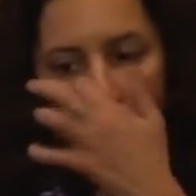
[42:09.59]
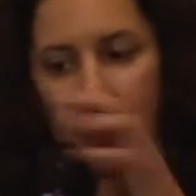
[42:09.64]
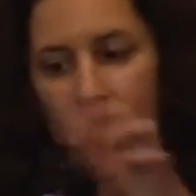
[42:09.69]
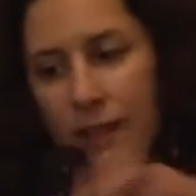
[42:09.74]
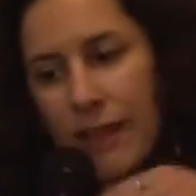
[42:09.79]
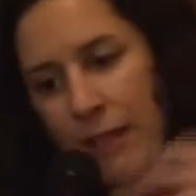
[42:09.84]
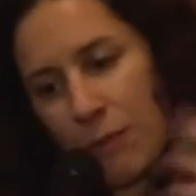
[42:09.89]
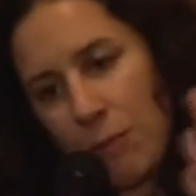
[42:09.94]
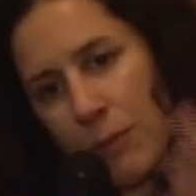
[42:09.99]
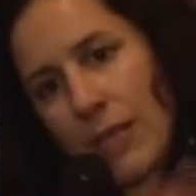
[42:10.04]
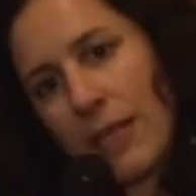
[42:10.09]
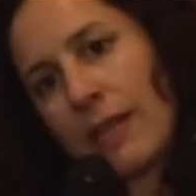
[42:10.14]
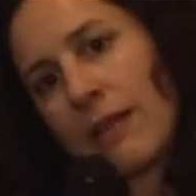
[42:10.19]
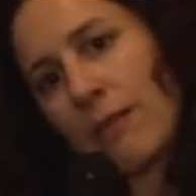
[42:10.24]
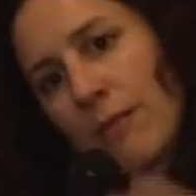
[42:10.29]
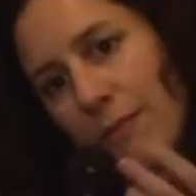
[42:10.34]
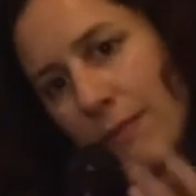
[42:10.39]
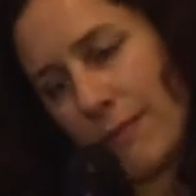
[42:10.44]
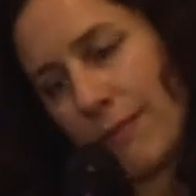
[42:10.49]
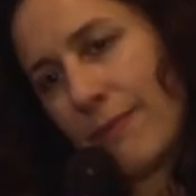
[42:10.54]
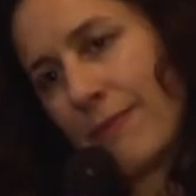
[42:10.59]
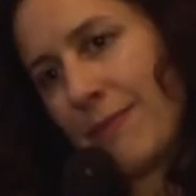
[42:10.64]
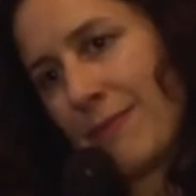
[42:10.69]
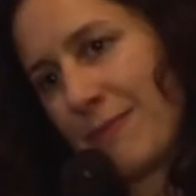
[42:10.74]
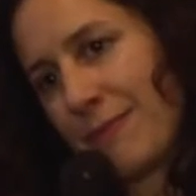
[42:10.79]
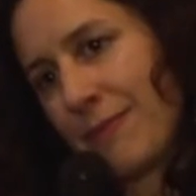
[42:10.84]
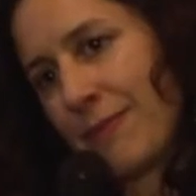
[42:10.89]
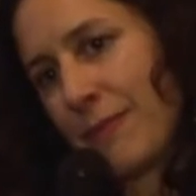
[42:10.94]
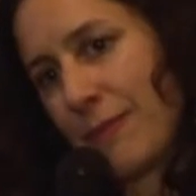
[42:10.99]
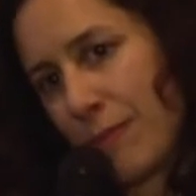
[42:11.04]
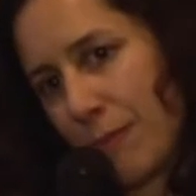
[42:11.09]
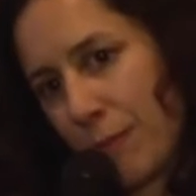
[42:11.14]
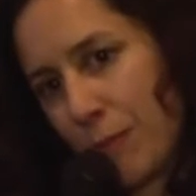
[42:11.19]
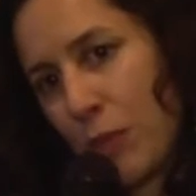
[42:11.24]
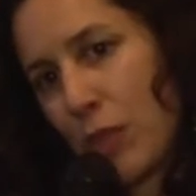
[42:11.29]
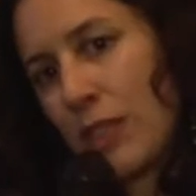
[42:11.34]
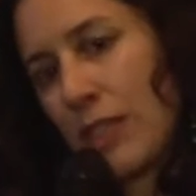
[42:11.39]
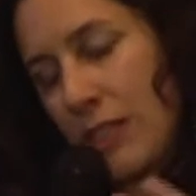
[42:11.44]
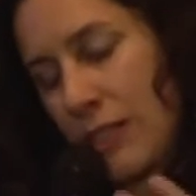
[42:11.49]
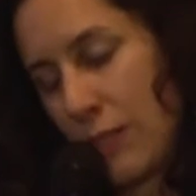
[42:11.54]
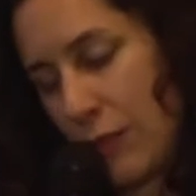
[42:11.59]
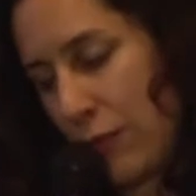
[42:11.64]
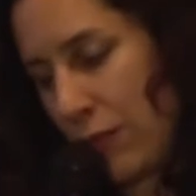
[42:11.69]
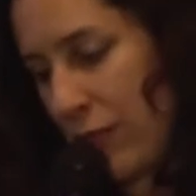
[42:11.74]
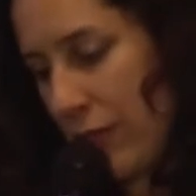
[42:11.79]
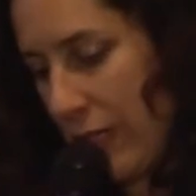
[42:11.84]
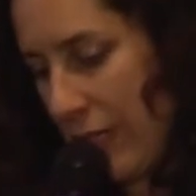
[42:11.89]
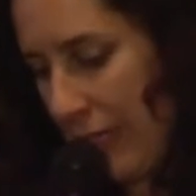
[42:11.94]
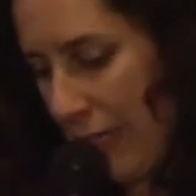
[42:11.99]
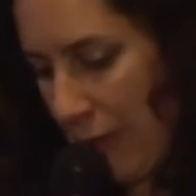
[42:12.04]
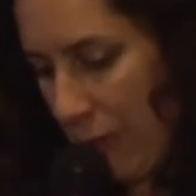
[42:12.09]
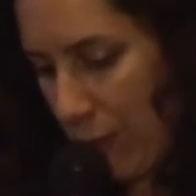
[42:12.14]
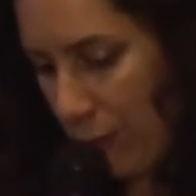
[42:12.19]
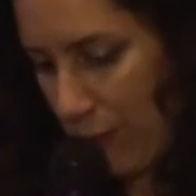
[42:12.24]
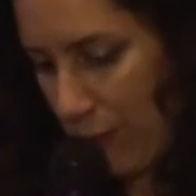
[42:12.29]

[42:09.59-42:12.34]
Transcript: Let me put it differently.